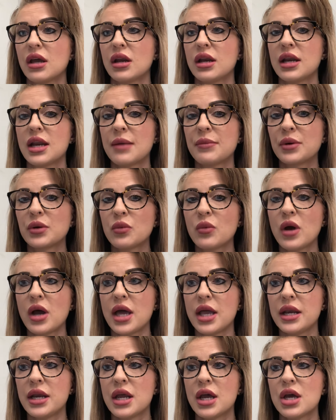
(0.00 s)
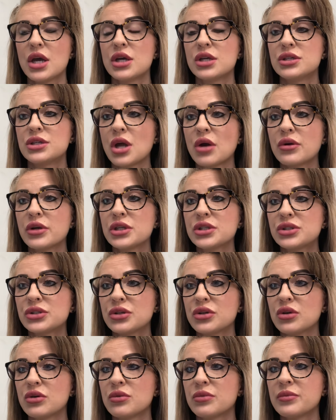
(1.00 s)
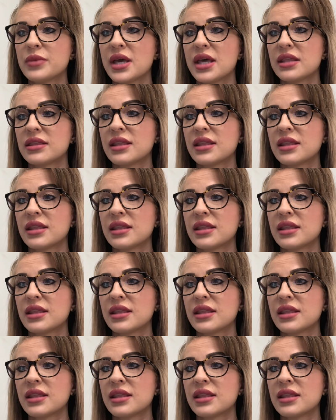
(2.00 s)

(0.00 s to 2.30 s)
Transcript: Number one, don't assume